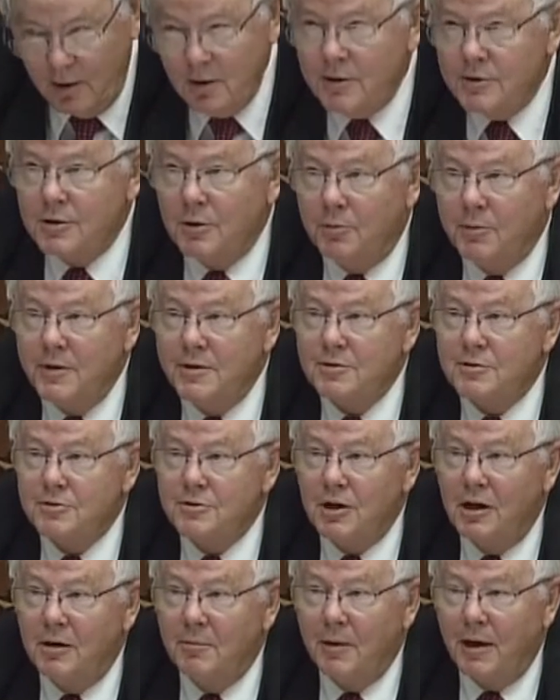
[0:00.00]
So, Mr.
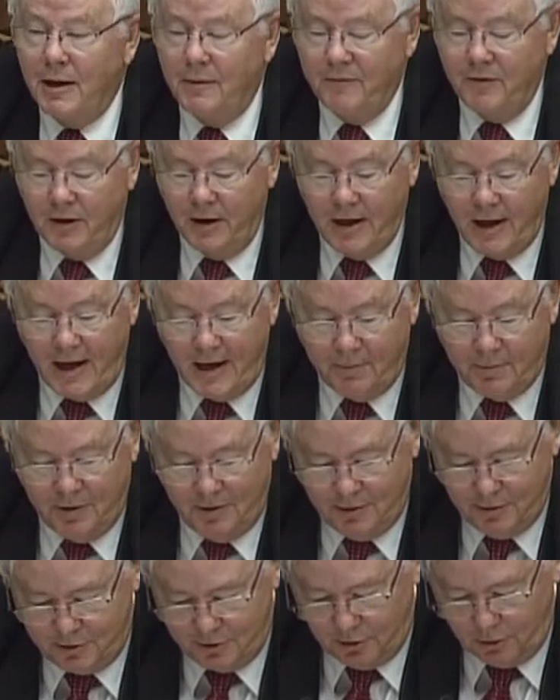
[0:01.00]
Chairman, I'm very happy
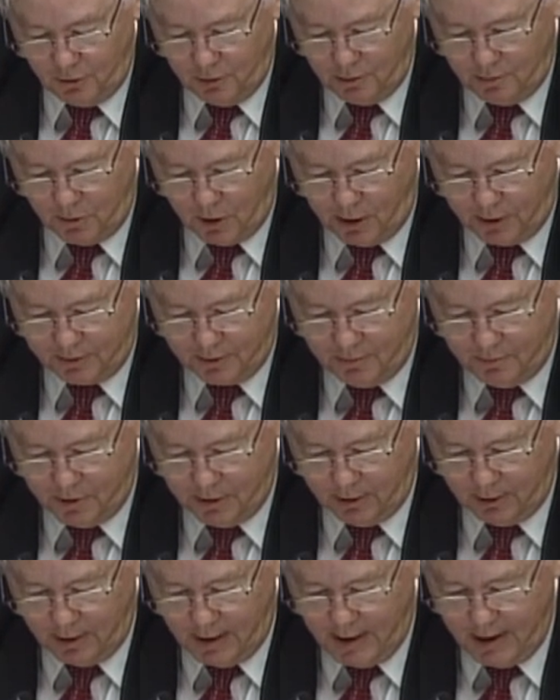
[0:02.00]
that you're going to mark the
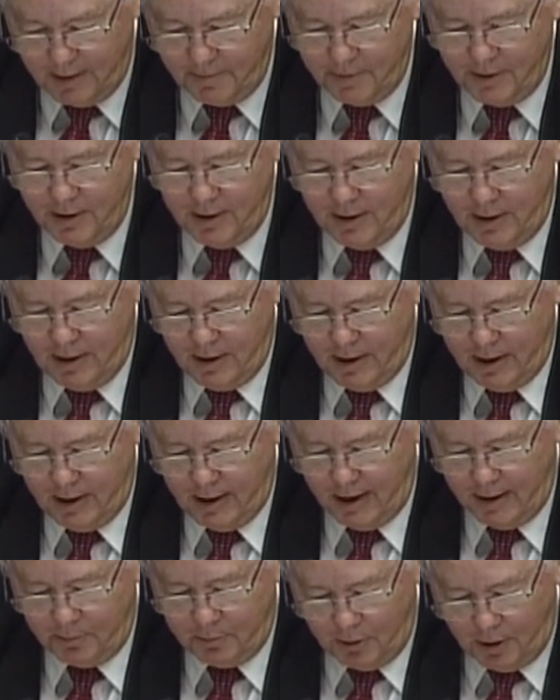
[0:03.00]
bill up,
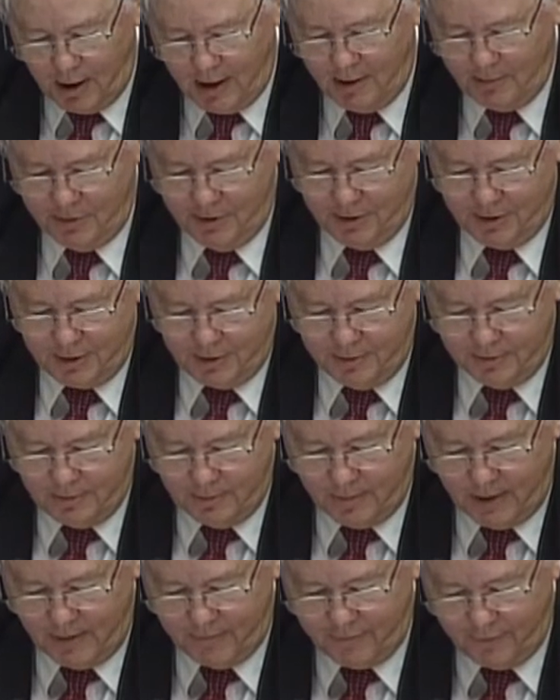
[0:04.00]
and I promise
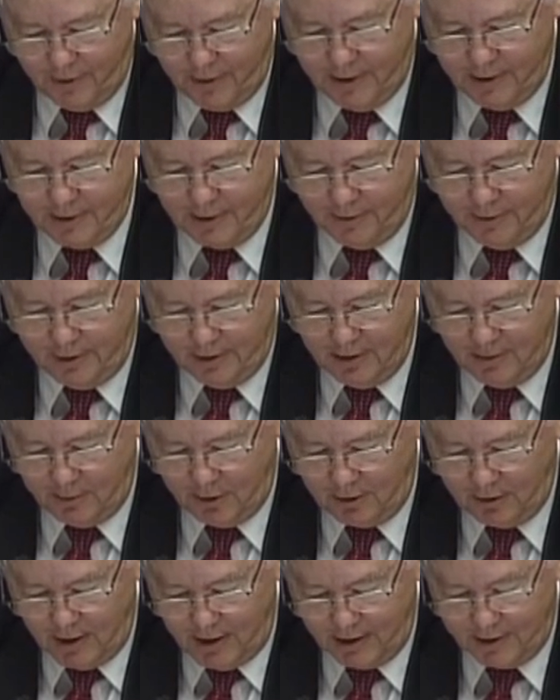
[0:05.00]
my friends on the
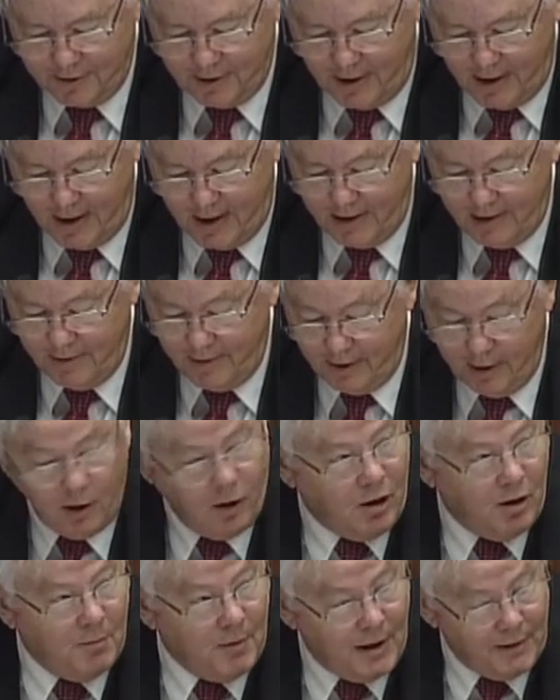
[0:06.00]
Democratic side, and they
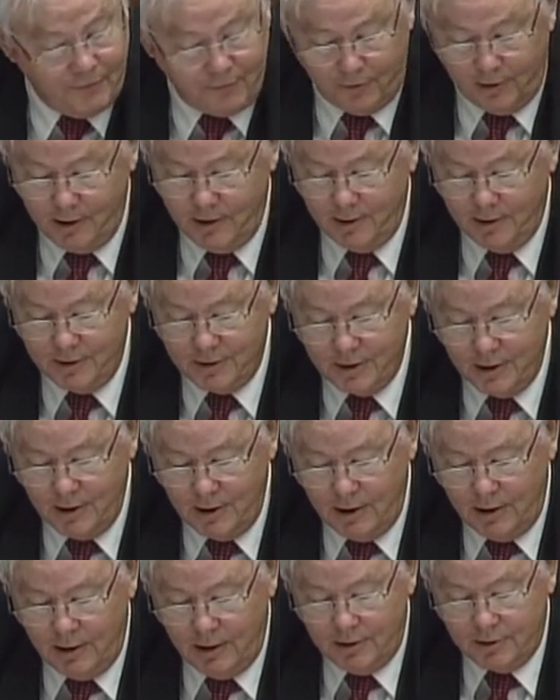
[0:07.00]
are my friends,
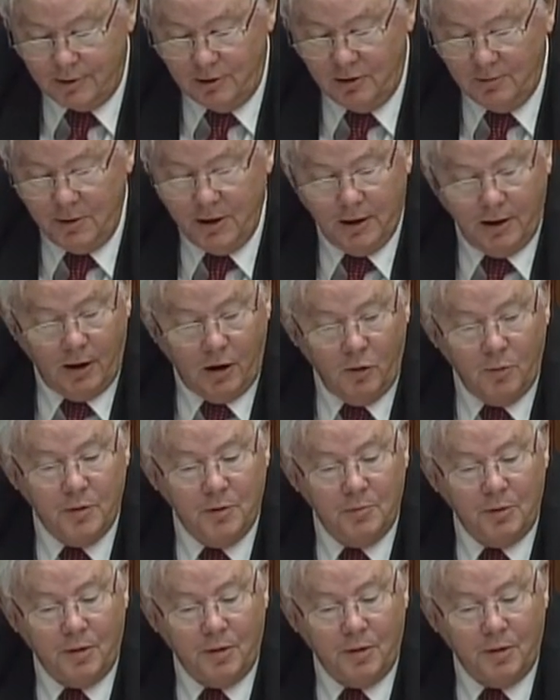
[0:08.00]
it's going to be an open